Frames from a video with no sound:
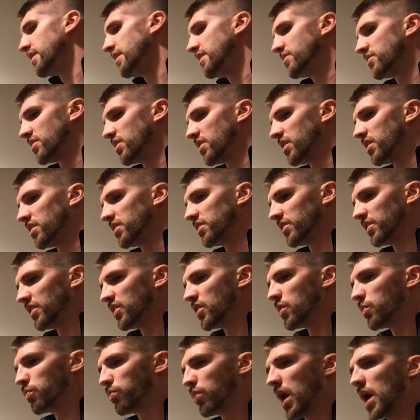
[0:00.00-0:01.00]
these are
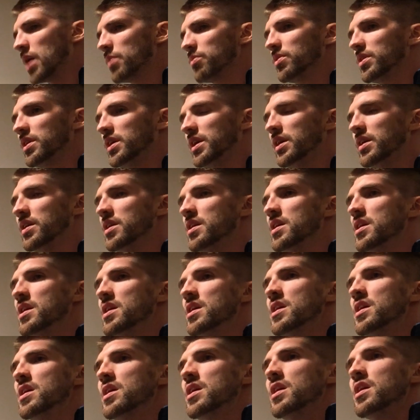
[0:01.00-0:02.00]
probably
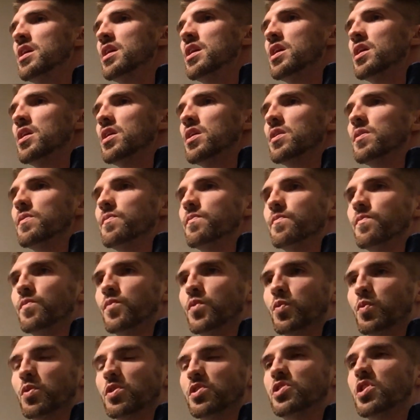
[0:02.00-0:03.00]

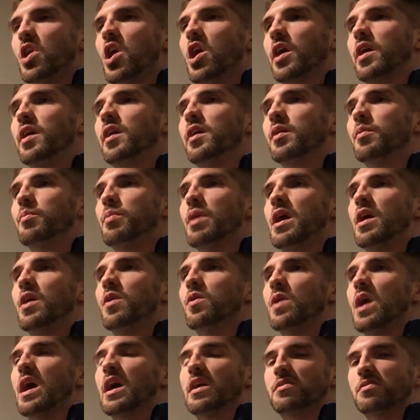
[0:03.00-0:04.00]
when we're talking
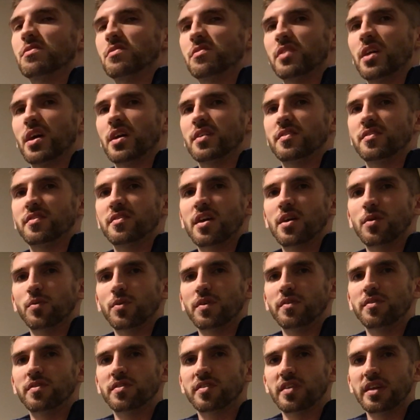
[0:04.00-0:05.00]
about exercises that
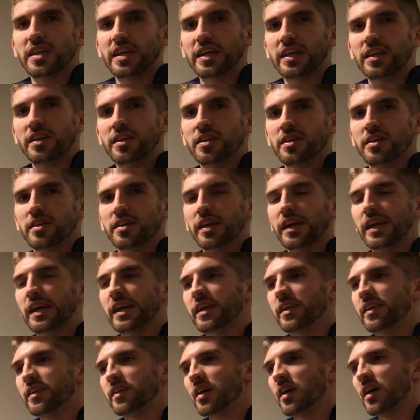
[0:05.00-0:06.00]
we've seen
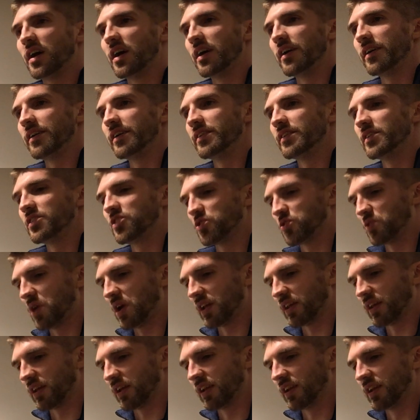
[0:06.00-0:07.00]
in the
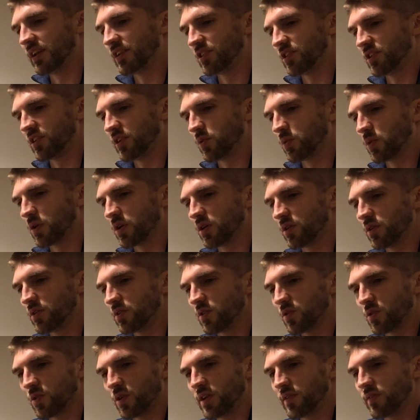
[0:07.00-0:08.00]
strength and conditioning world,
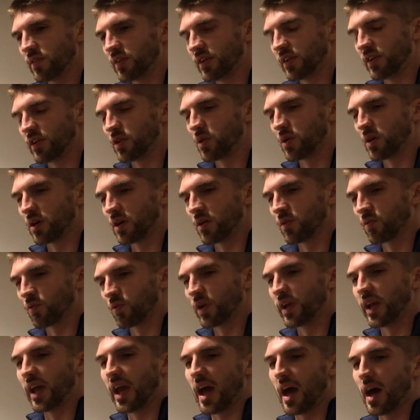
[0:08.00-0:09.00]
or even a
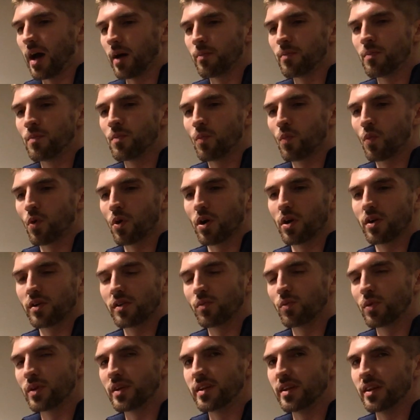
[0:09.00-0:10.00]
rehab
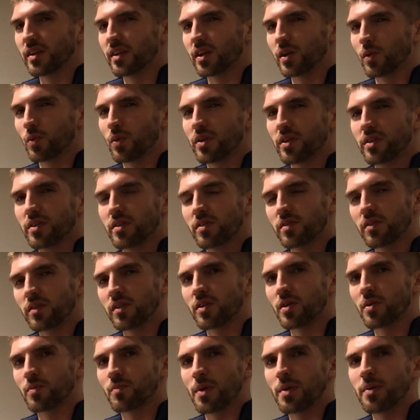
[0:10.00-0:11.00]
world, when dealing with
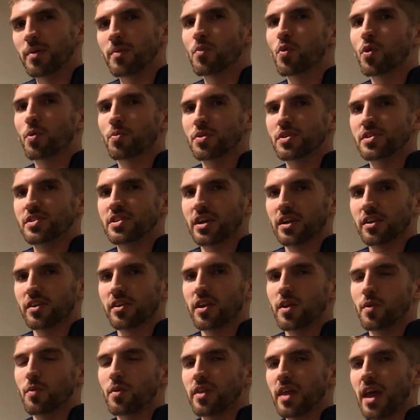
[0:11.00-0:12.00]
maybe more
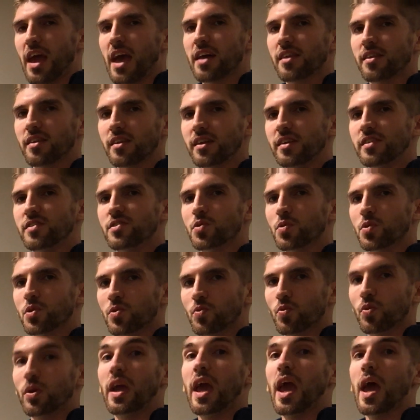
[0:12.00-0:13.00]
particularly with athletes who are
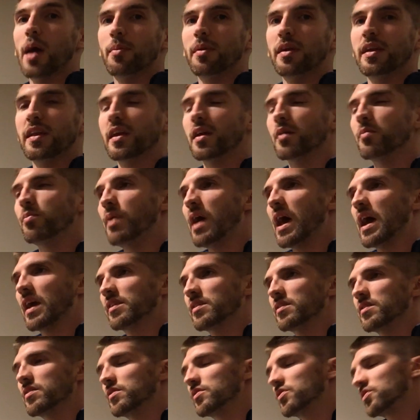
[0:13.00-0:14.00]
rehabbing to get back
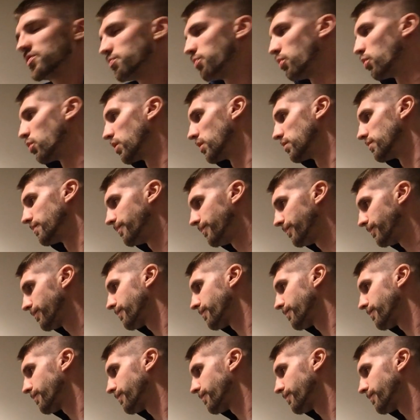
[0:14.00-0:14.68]
to their sport.